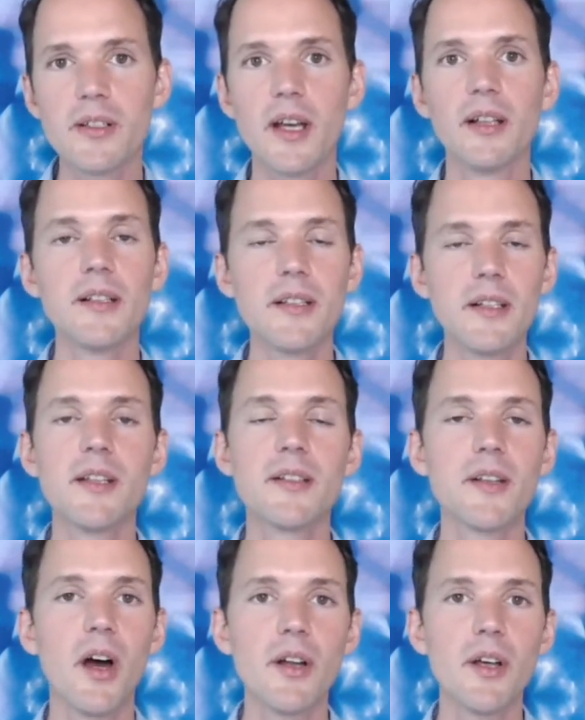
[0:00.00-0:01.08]
I listened to this
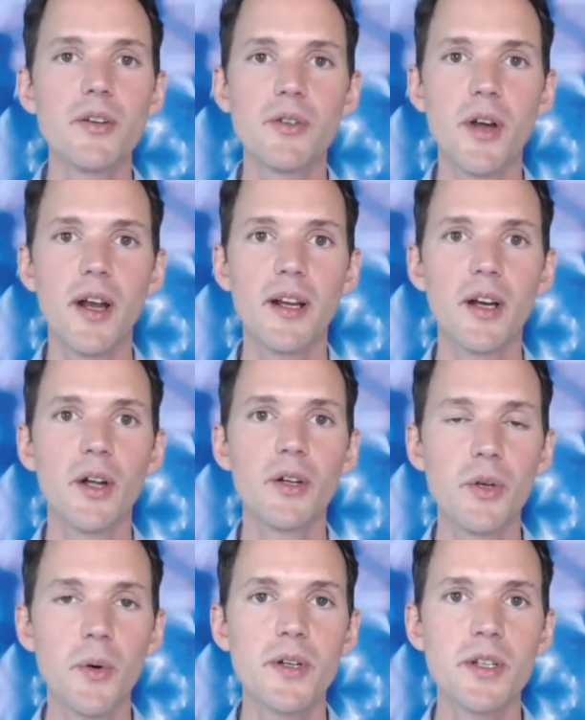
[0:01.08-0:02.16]
audio training called Your
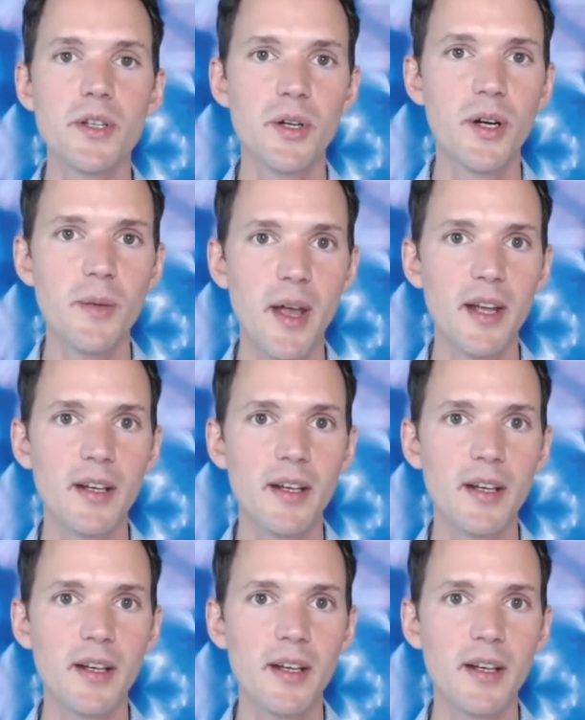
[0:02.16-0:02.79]
Wish is Your Command,